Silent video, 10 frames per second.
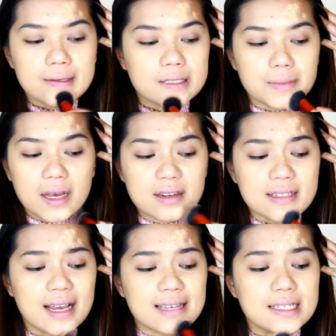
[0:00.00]
To be honest,
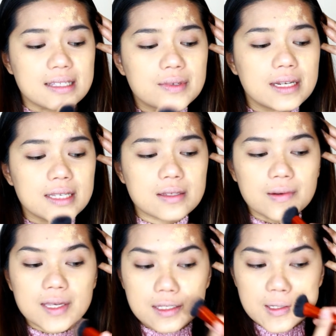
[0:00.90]
guys, it's really so
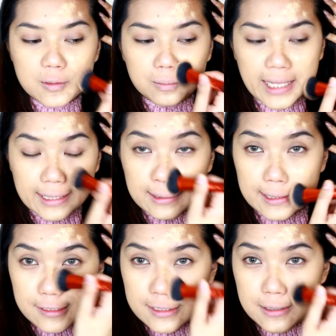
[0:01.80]
easy to blend
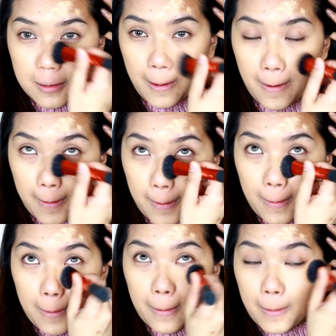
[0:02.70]
this.
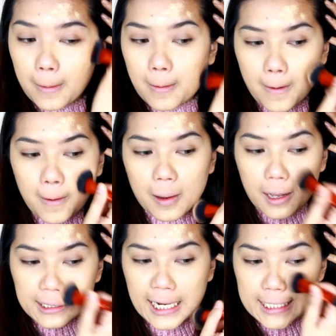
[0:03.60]

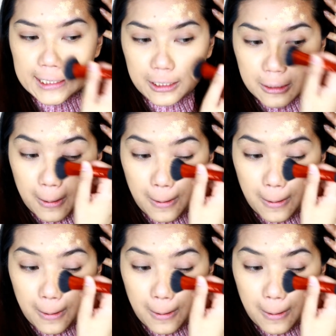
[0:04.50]
I like it.